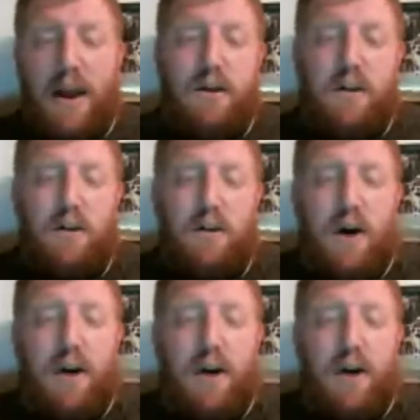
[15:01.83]
yeah, you
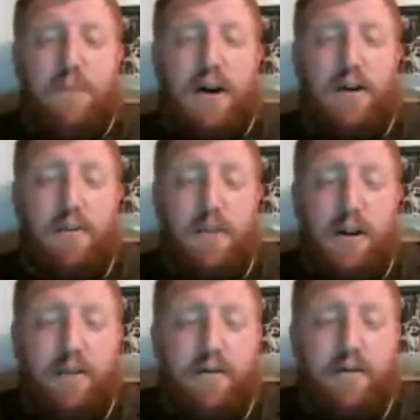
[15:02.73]
caught me right in the
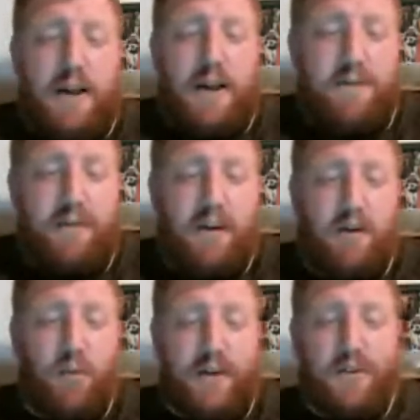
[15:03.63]
middle of a rant of
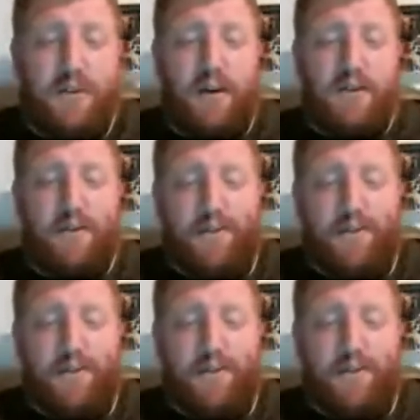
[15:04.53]
White Scars.